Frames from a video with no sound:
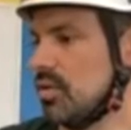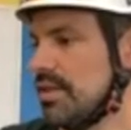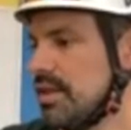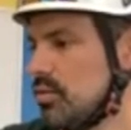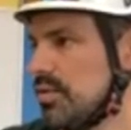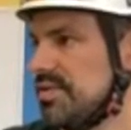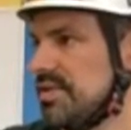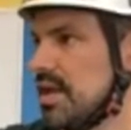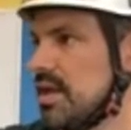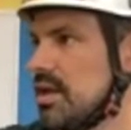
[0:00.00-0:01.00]
I think we'll
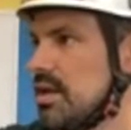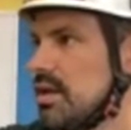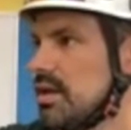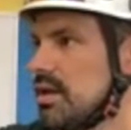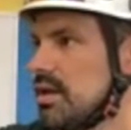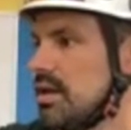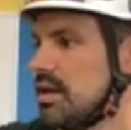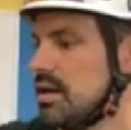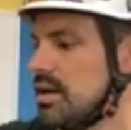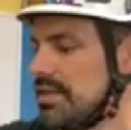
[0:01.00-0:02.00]
stick,
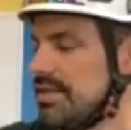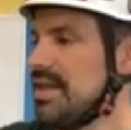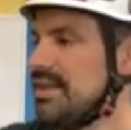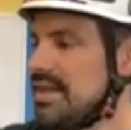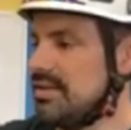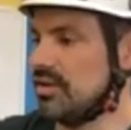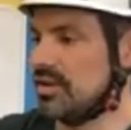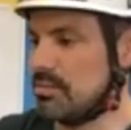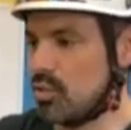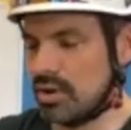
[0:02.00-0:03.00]
uh, I think these are the
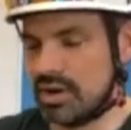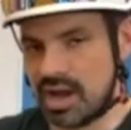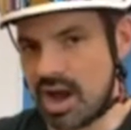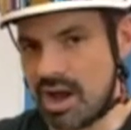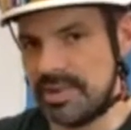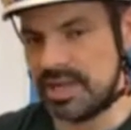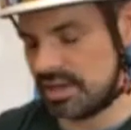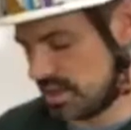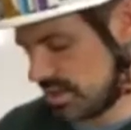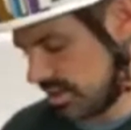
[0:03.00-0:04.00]
more common,
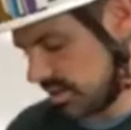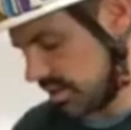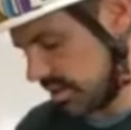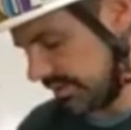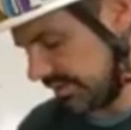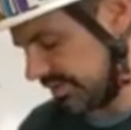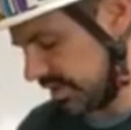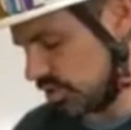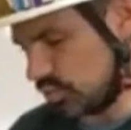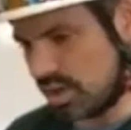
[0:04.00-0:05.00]
uh, the
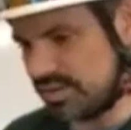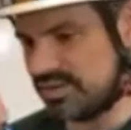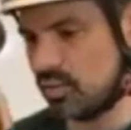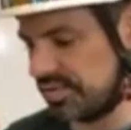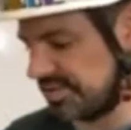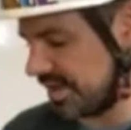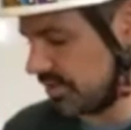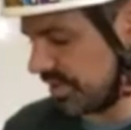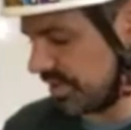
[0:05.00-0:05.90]
stitch ones. So we'll stick with